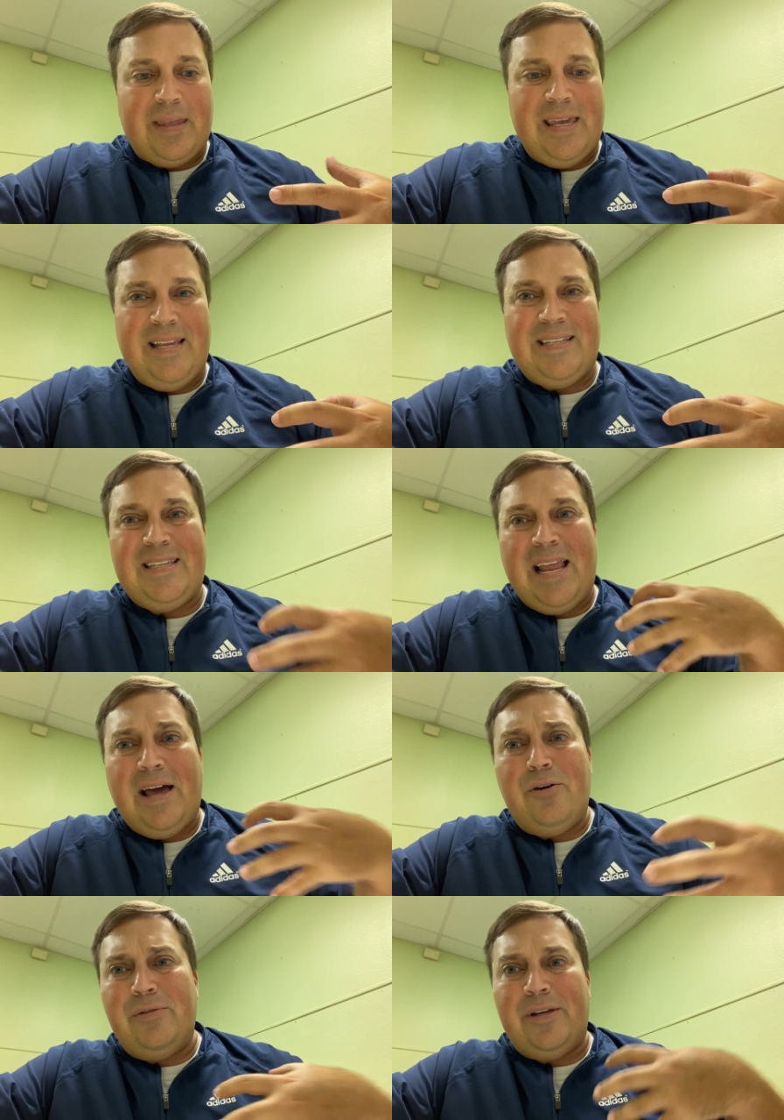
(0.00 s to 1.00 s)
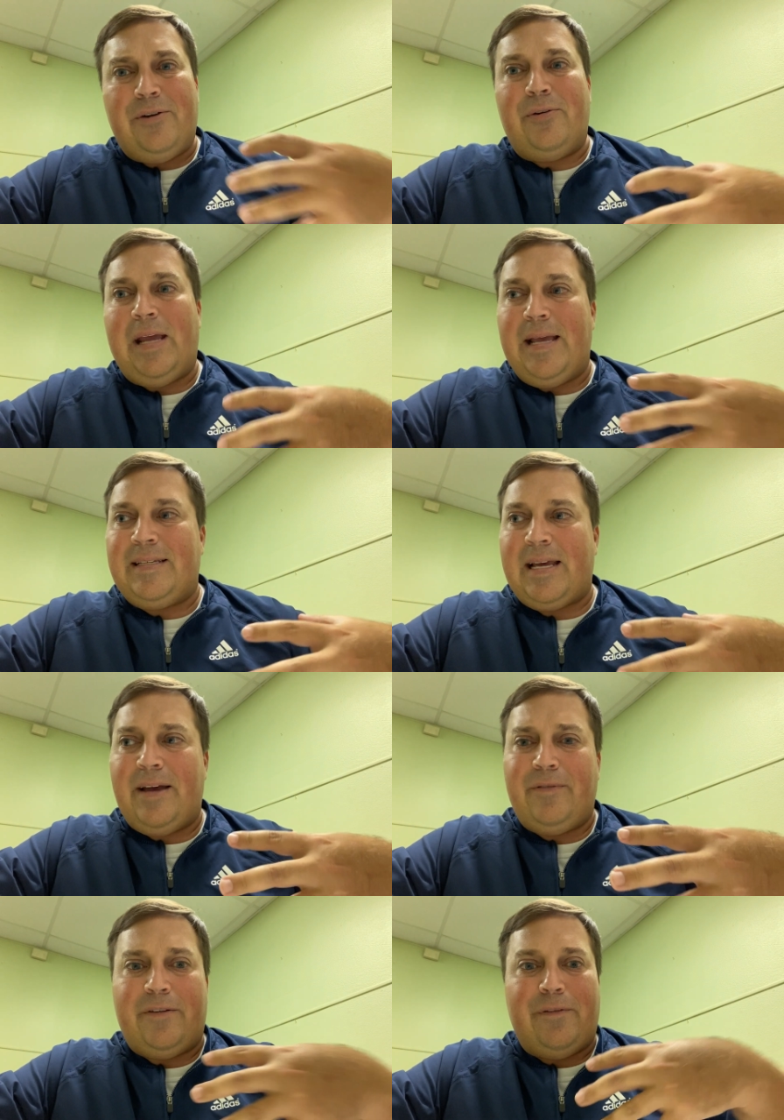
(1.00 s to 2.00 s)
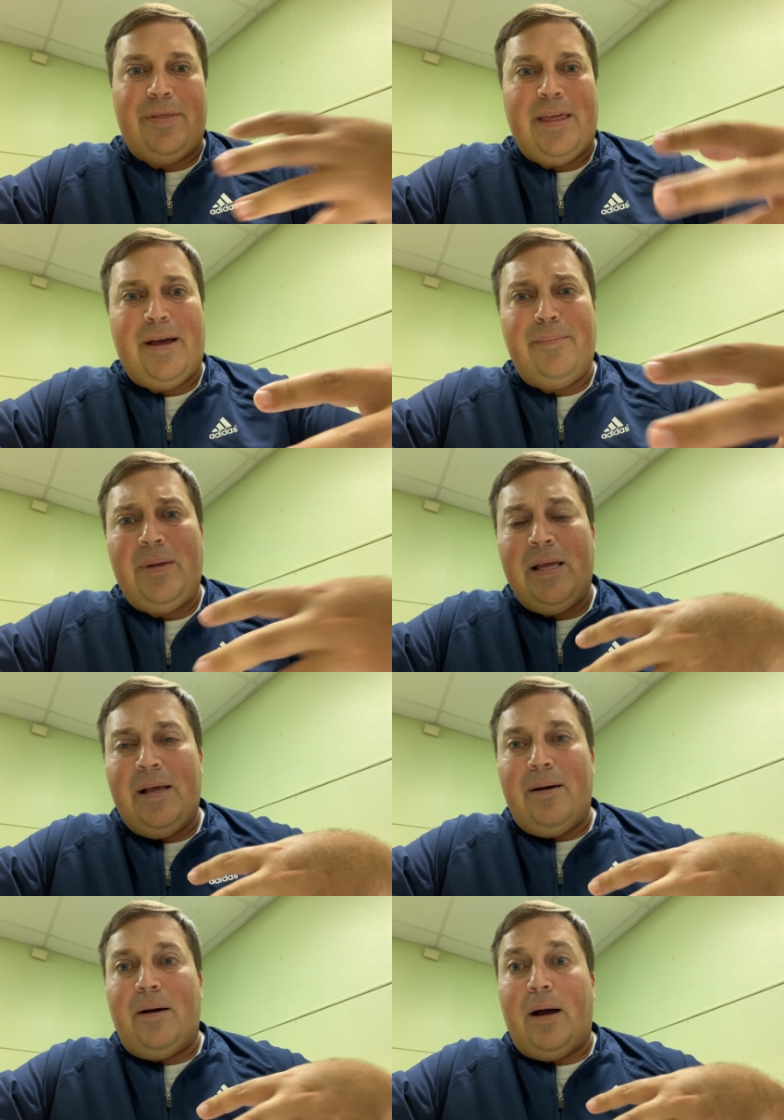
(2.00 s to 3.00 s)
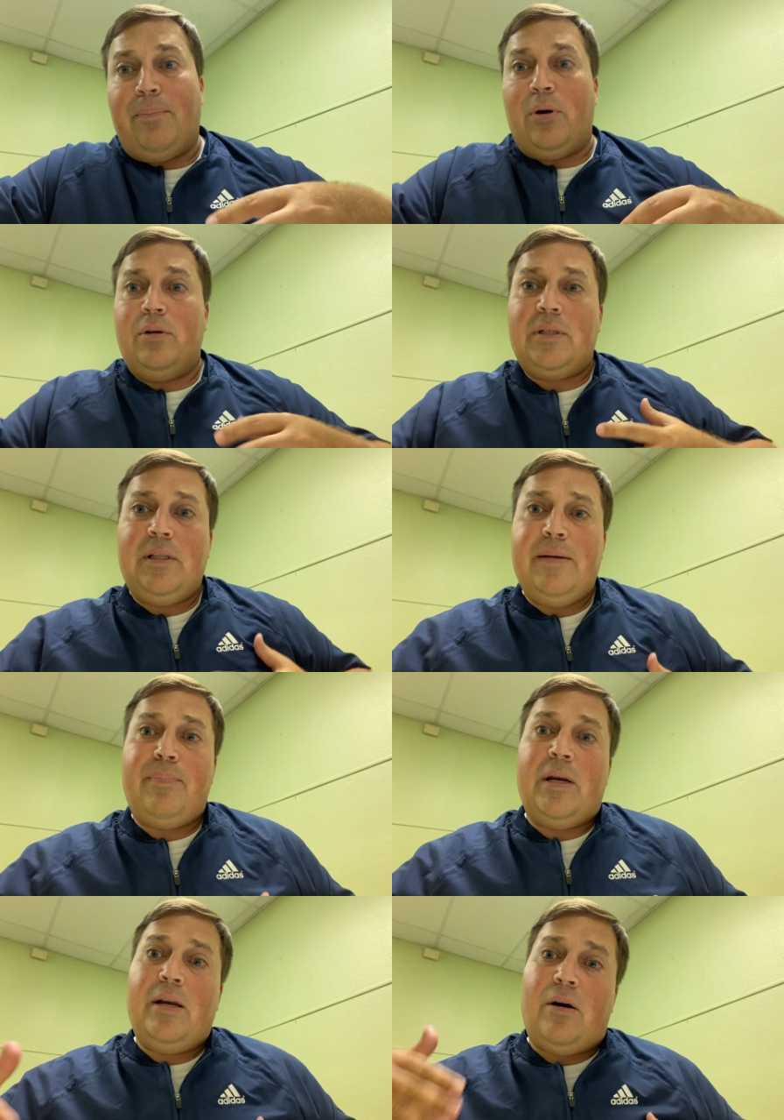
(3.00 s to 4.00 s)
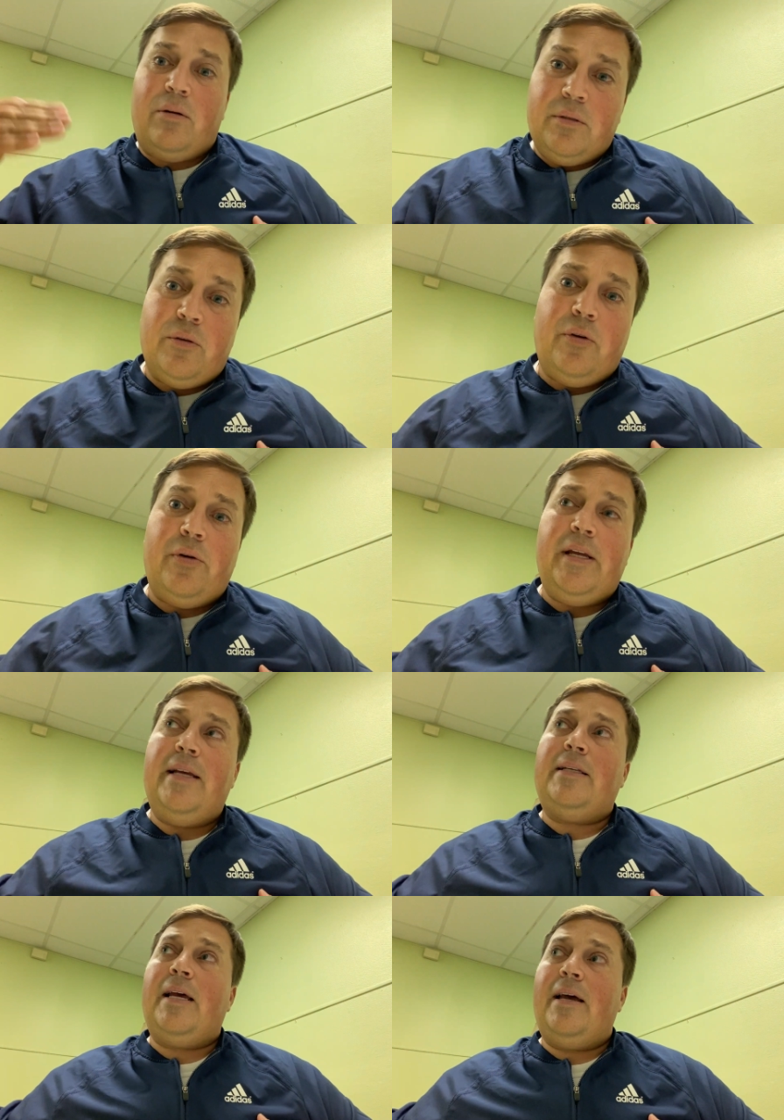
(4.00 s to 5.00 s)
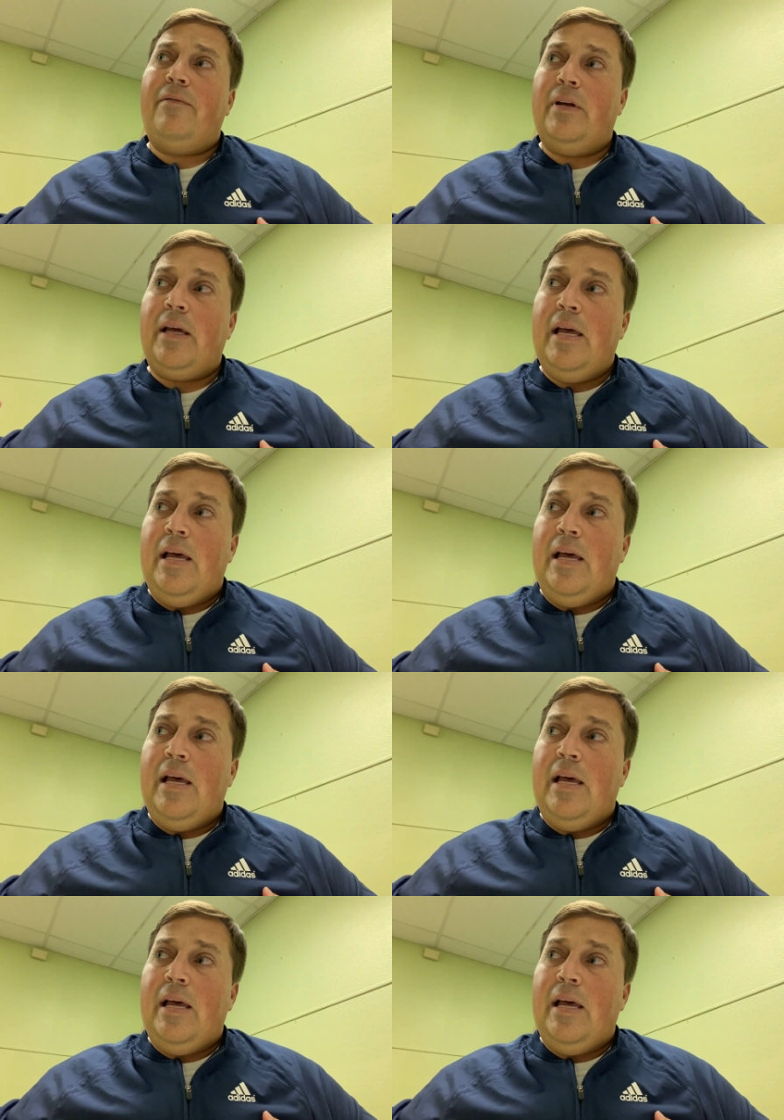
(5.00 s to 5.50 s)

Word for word: it not only creates havoc for them uh, personally, but it also creates havoc